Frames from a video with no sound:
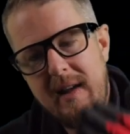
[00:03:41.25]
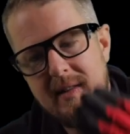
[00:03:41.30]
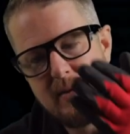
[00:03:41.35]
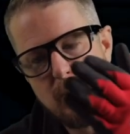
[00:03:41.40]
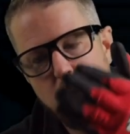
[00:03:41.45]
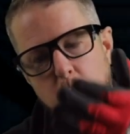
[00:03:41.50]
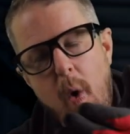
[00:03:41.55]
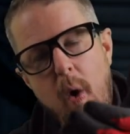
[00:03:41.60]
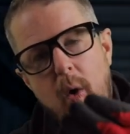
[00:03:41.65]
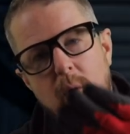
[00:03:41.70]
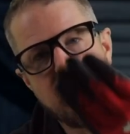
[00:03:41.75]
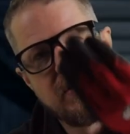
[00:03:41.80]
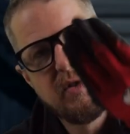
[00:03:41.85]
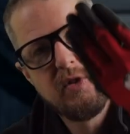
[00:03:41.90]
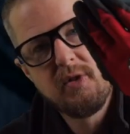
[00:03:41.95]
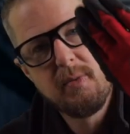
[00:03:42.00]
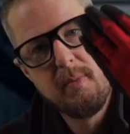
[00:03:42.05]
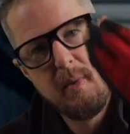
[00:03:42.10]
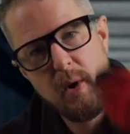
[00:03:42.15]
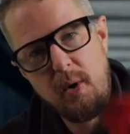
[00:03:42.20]
It's one
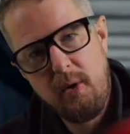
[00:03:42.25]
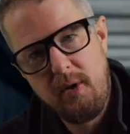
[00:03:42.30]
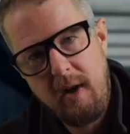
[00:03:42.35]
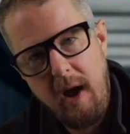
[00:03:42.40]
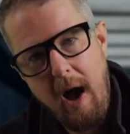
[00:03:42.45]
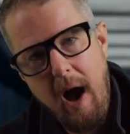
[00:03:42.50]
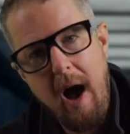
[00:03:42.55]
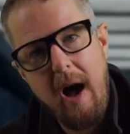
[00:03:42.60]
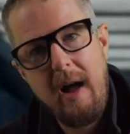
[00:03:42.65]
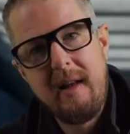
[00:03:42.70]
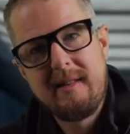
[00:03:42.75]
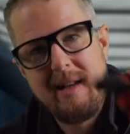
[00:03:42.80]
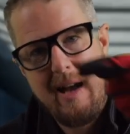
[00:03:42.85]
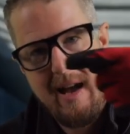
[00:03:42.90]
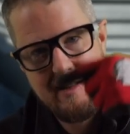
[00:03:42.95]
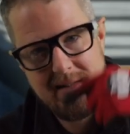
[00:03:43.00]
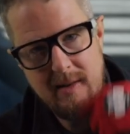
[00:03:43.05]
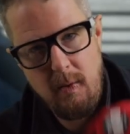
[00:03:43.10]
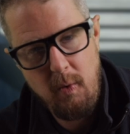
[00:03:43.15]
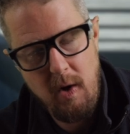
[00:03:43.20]
smooth cut
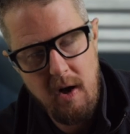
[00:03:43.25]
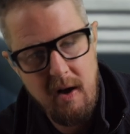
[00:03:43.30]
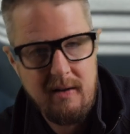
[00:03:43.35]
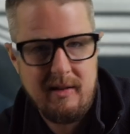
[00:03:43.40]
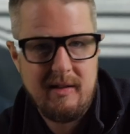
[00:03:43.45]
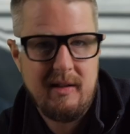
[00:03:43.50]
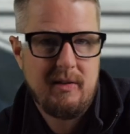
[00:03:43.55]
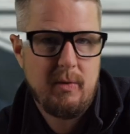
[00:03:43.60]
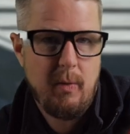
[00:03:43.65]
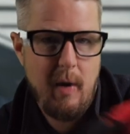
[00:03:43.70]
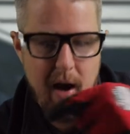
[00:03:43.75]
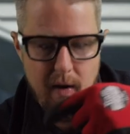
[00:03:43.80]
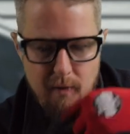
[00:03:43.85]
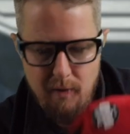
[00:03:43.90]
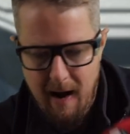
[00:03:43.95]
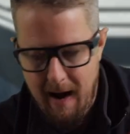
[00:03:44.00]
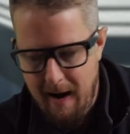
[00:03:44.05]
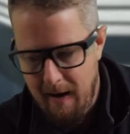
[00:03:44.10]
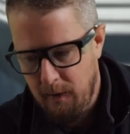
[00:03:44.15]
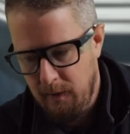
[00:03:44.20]
as it works its way
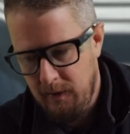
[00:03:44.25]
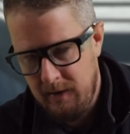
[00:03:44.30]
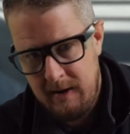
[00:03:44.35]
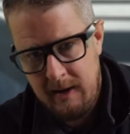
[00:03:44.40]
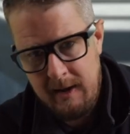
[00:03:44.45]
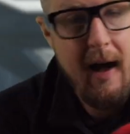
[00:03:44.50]
round.